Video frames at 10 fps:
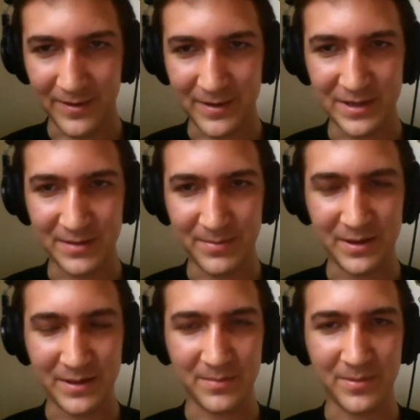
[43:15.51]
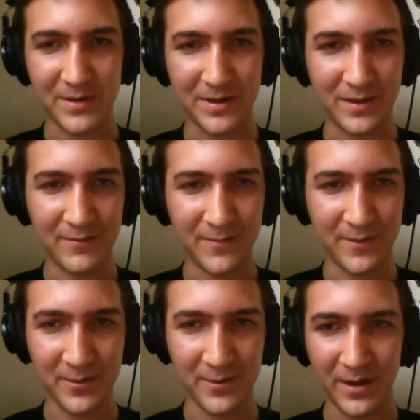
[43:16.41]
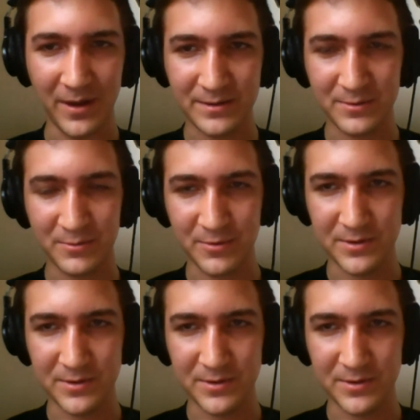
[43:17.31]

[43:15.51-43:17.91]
finish in a bit. But if you guys